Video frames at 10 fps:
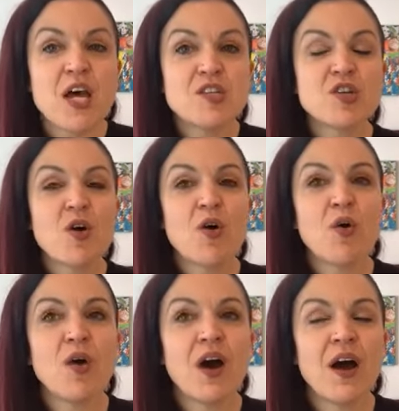
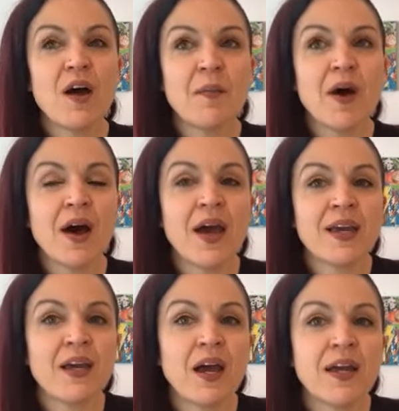So
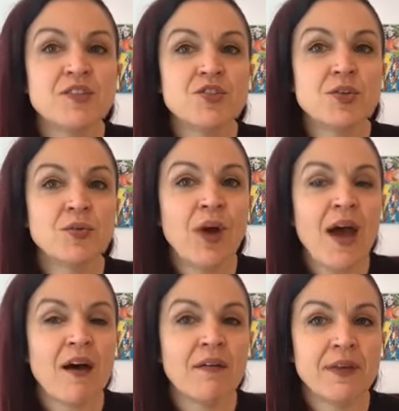I do
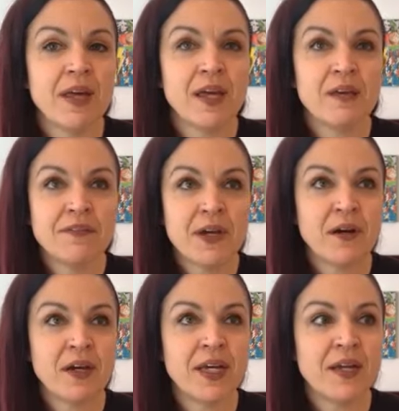have a
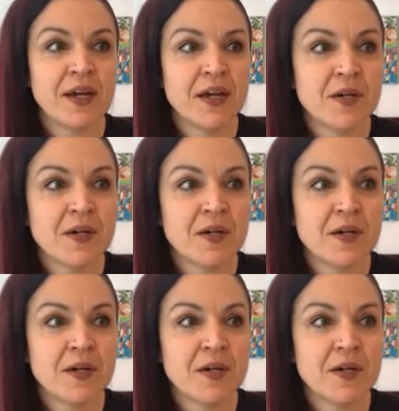very